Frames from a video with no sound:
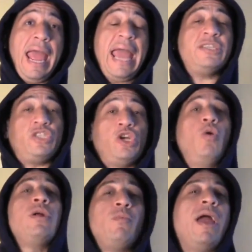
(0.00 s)
and
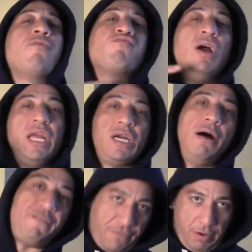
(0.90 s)
show them where it really
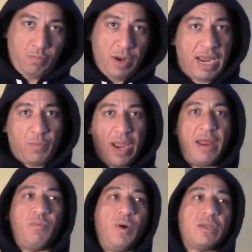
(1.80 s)
come from, where
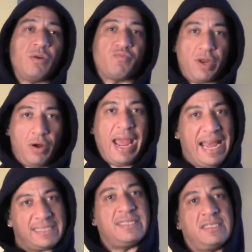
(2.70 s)
with the real
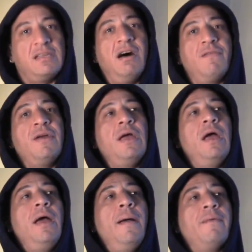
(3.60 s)
essence of
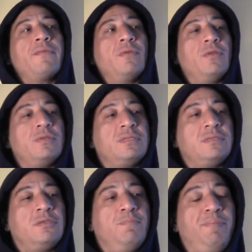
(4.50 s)

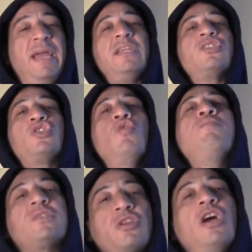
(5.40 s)
being the
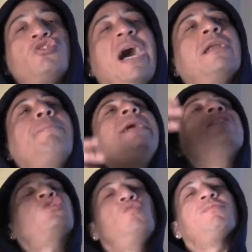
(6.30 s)
superstar, trying to be
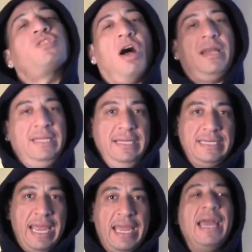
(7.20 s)
the superstar
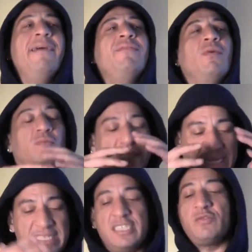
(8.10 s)
DJ.
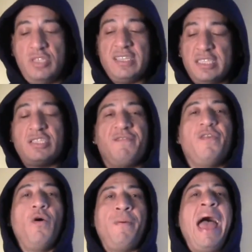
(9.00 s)
This is the
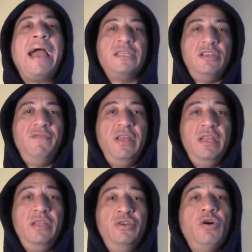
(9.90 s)
full package of it.
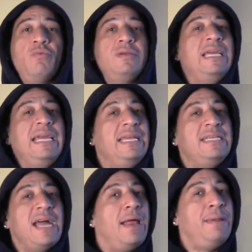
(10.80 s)
You don't
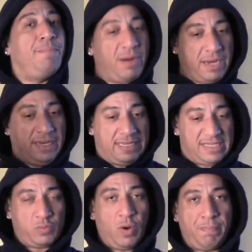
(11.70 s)
need nothing but
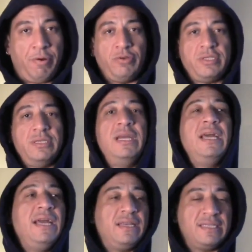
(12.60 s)
this one person
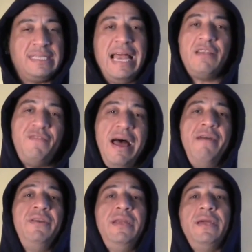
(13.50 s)
to
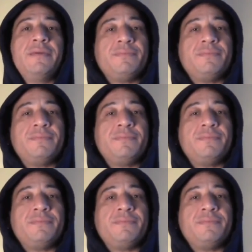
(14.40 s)
satisfy everything.